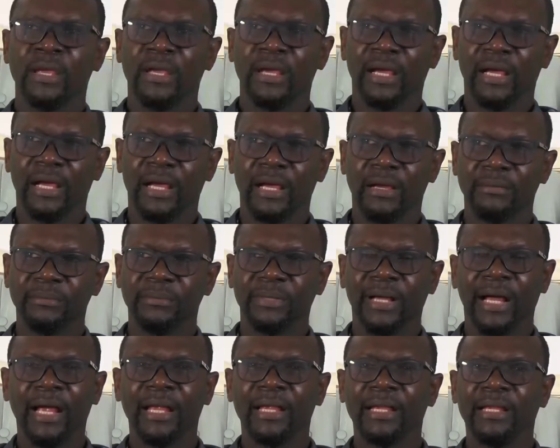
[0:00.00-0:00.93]

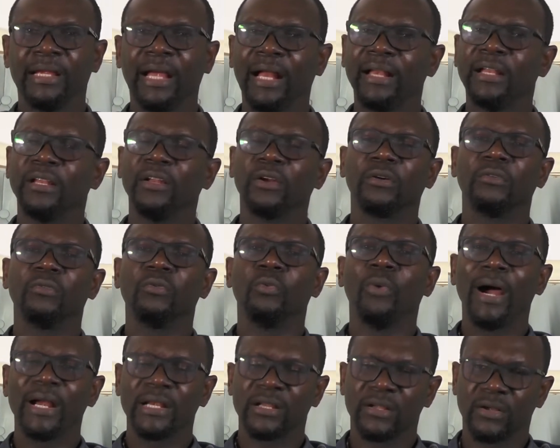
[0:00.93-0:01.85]
I had a lot of
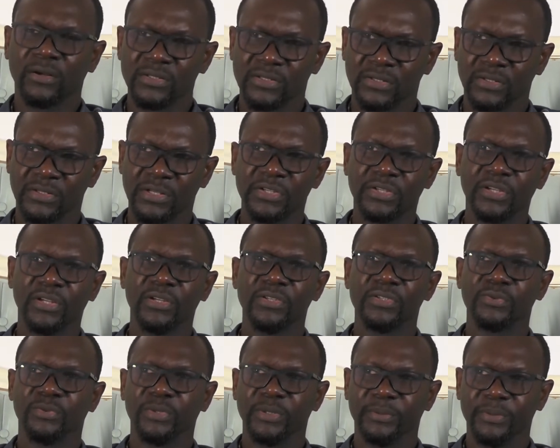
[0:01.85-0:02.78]
wide
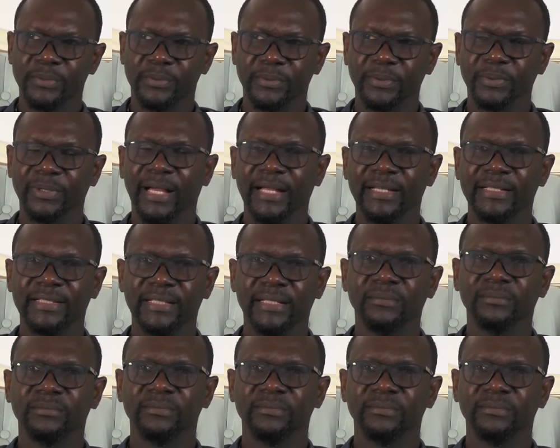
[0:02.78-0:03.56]
consultations with people, and